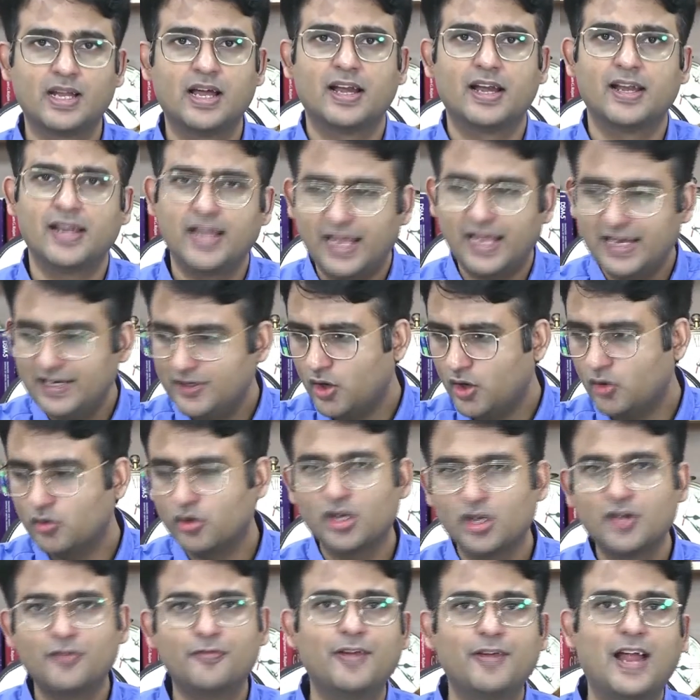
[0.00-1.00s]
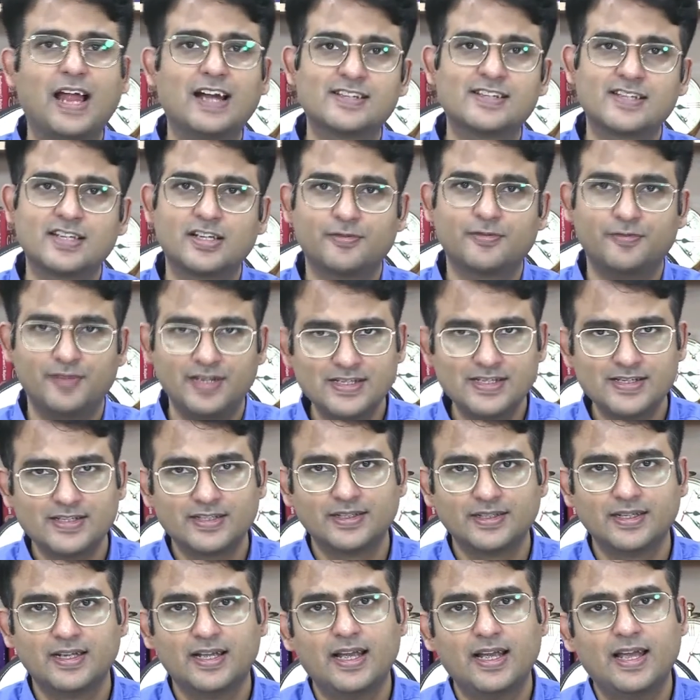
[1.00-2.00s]
Lie down on a flat
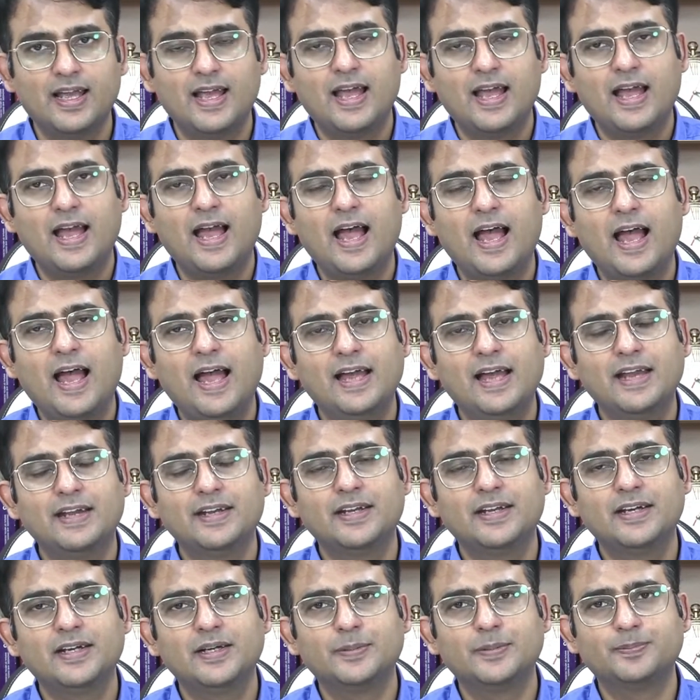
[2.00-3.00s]
surface and